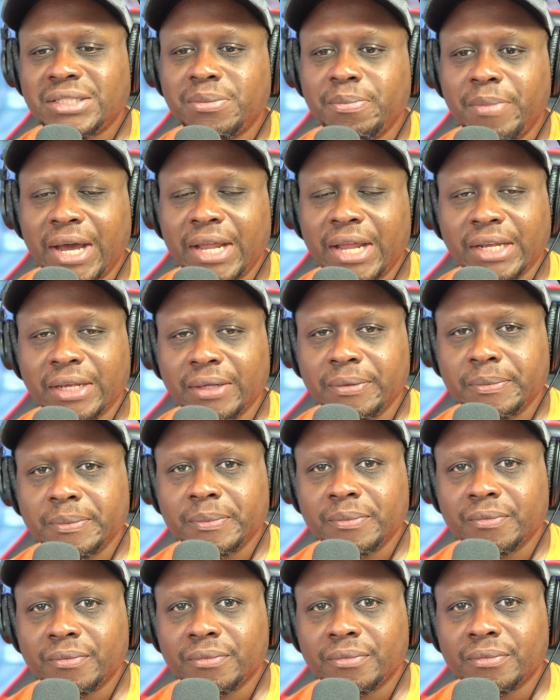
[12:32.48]
money
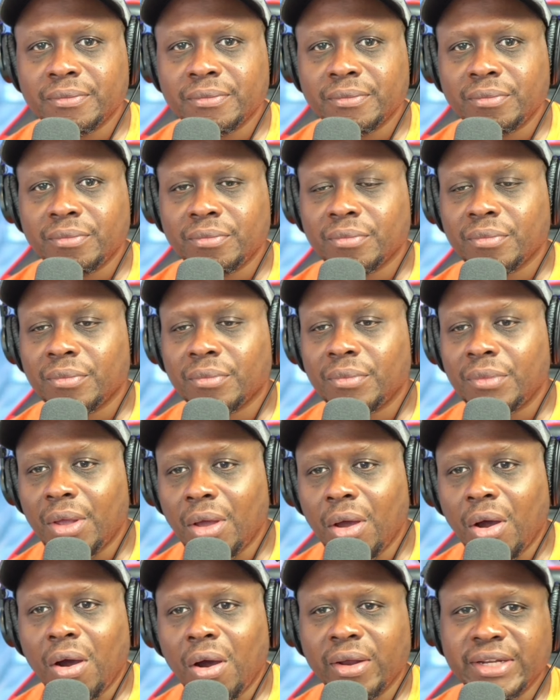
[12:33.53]

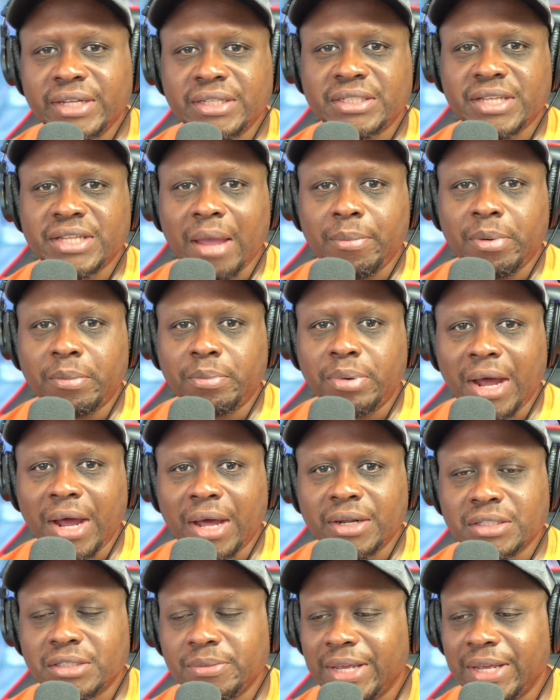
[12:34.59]
on these type of
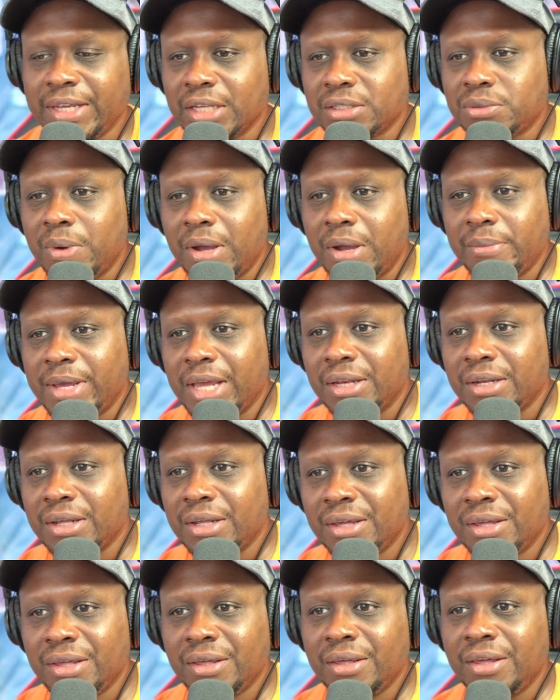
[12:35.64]
products. Man, guess what, man?
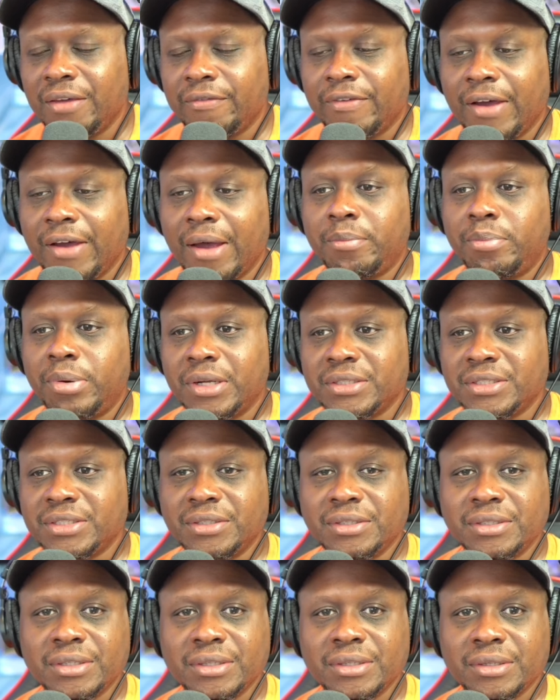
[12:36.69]
If I'm a
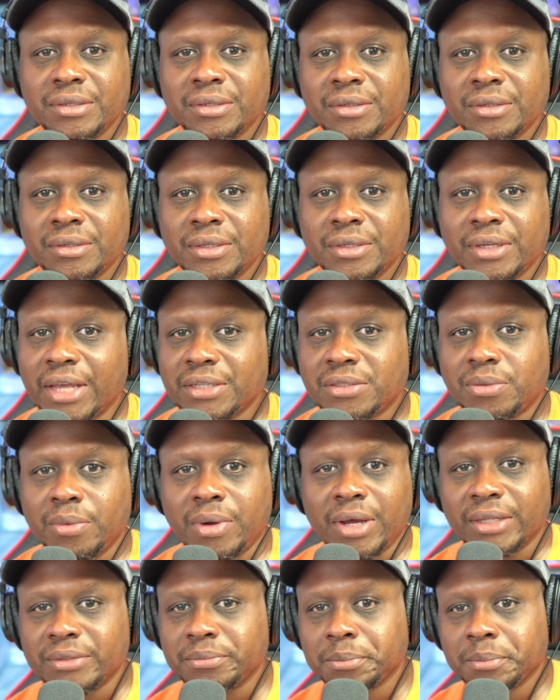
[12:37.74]
prisoner, guess
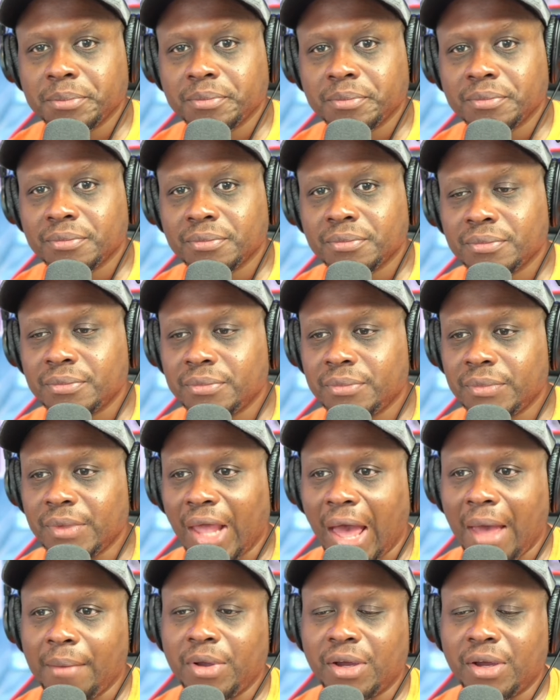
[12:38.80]
what?
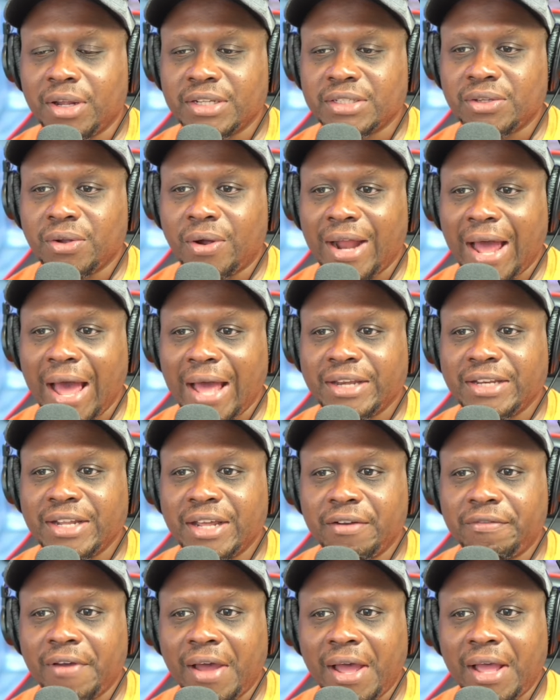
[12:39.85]
I'm going to start
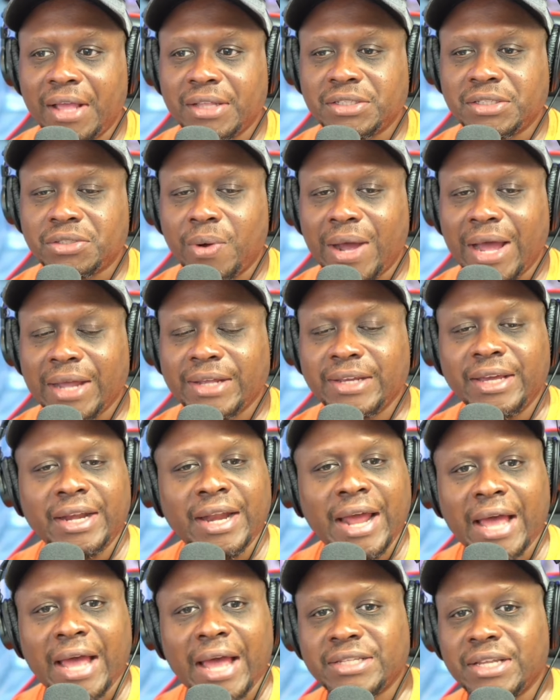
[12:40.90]
identifying so I can get
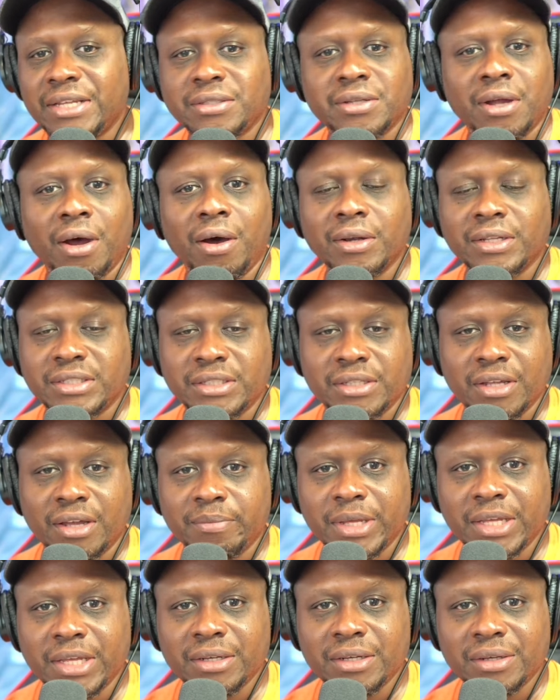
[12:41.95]
access to all this stuff,
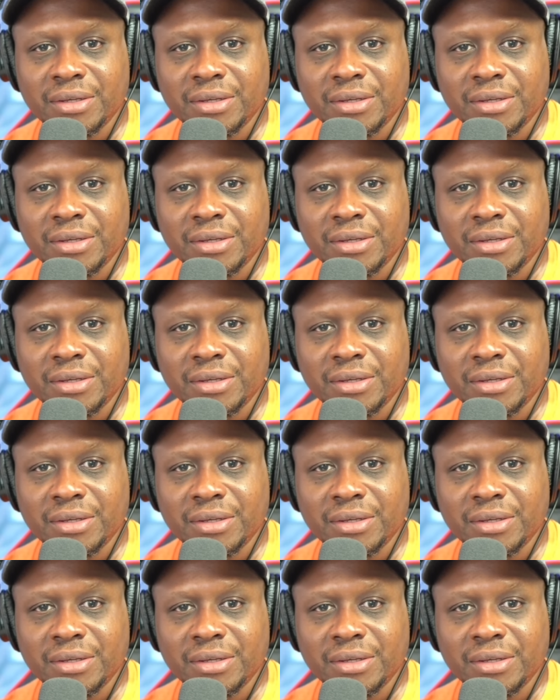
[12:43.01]
man.